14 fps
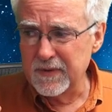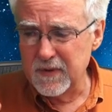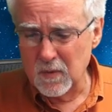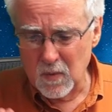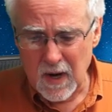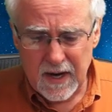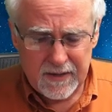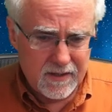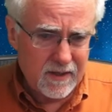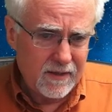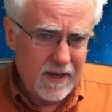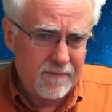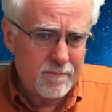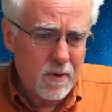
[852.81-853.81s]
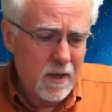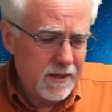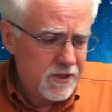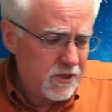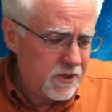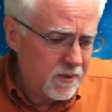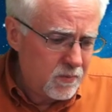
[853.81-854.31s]
the right, the left probably
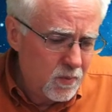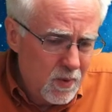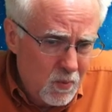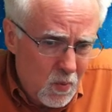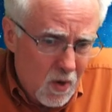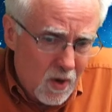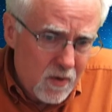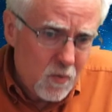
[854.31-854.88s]
should work.